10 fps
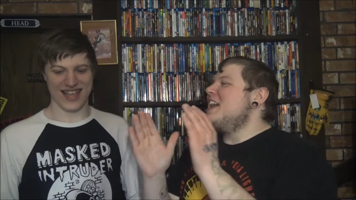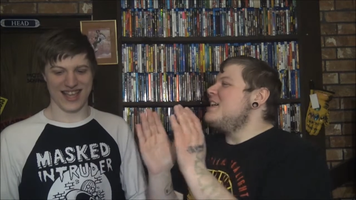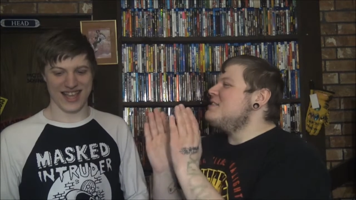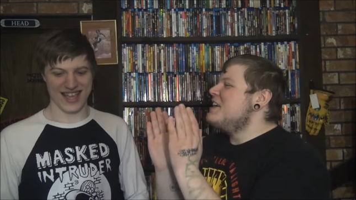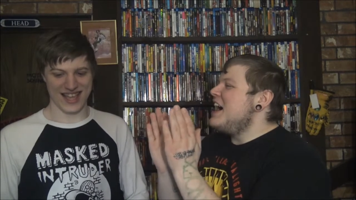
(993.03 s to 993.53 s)

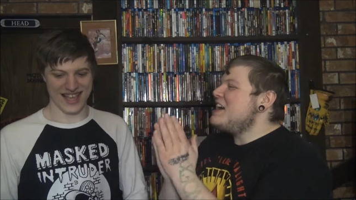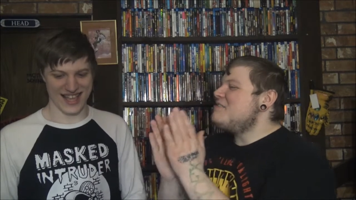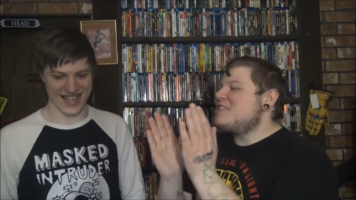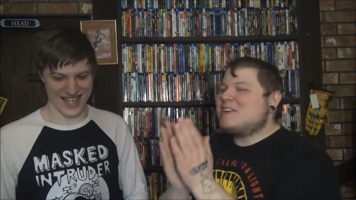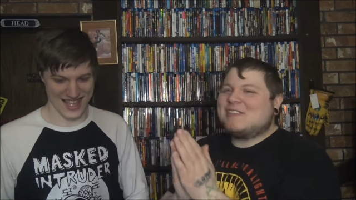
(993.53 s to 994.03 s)
Speaker 1: now, I
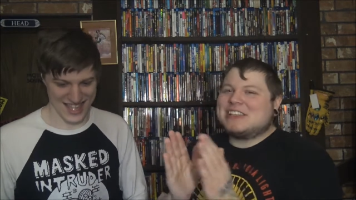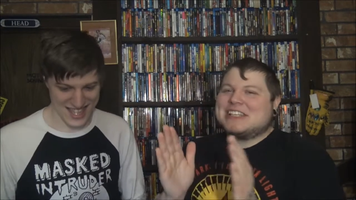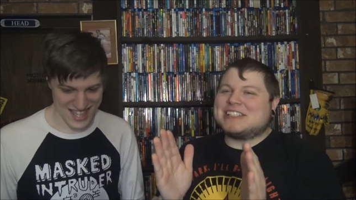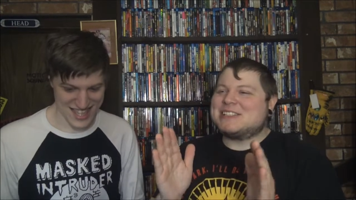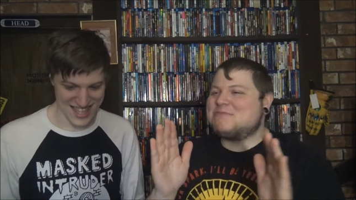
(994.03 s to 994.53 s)
have thought about
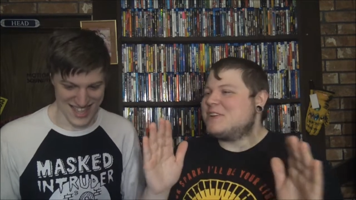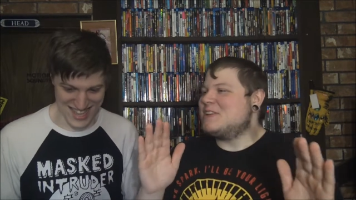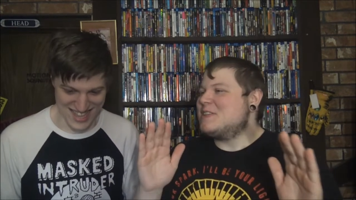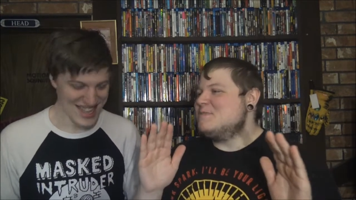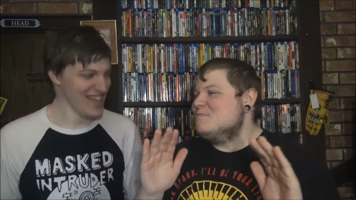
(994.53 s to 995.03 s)
this
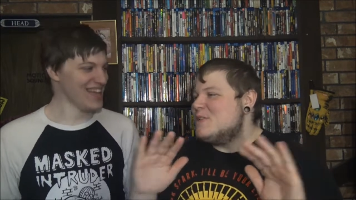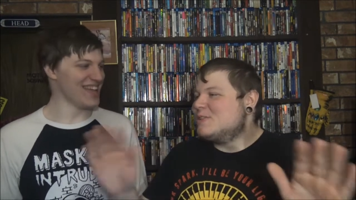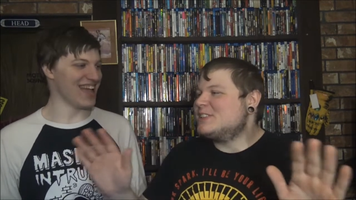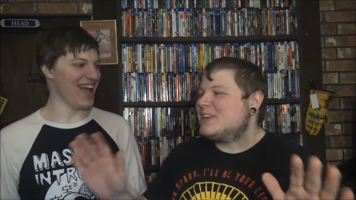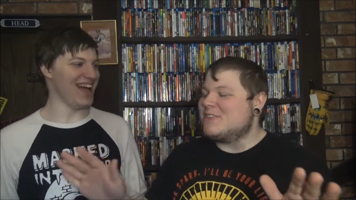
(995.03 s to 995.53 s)
probably the
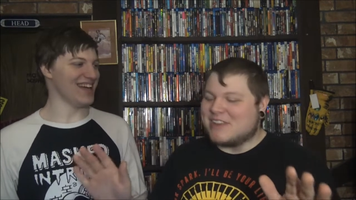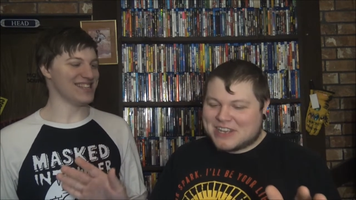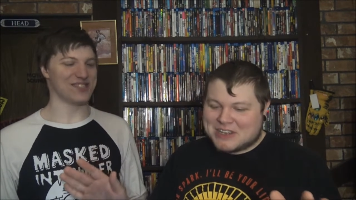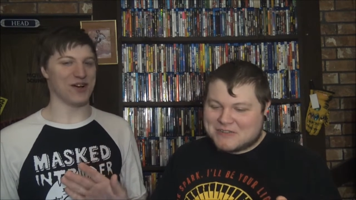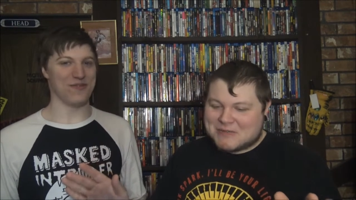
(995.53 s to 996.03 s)
most out of
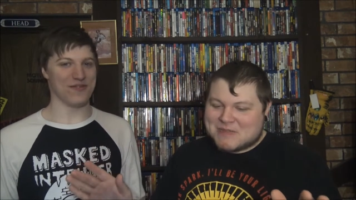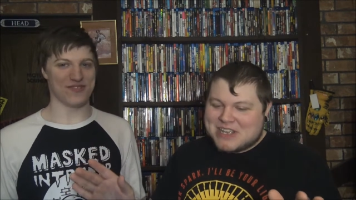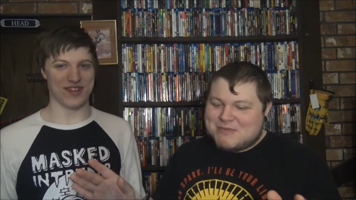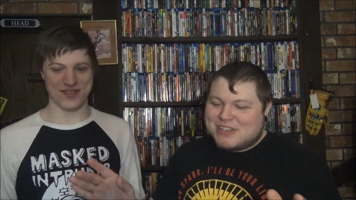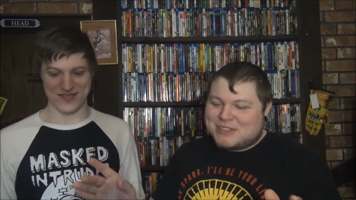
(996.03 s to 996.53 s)
any of
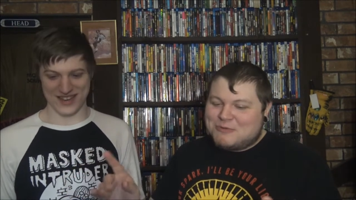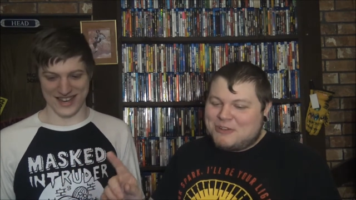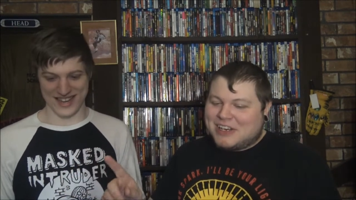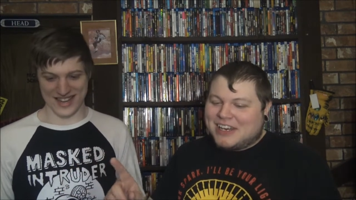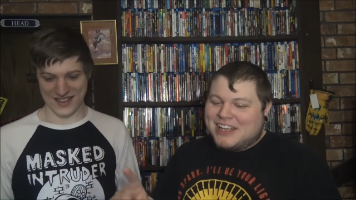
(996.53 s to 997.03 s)
them. Because
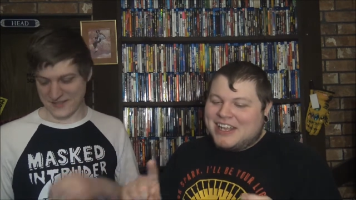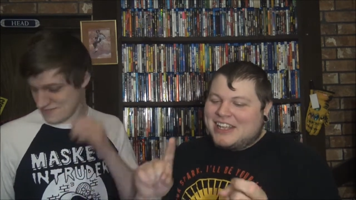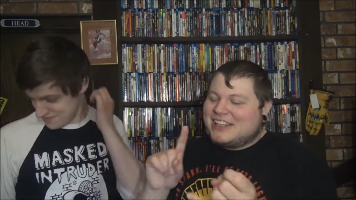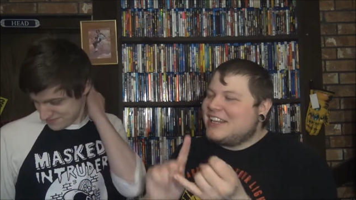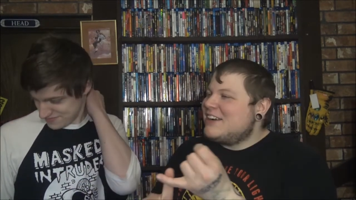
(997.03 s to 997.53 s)
one,
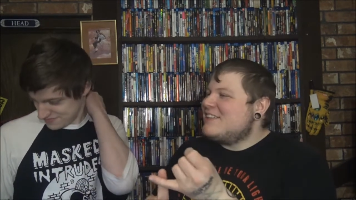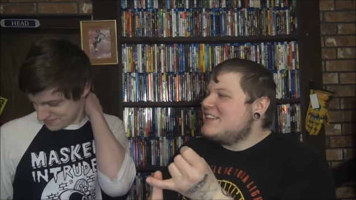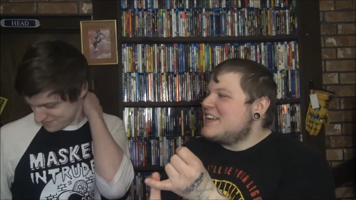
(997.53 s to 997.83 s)
Larry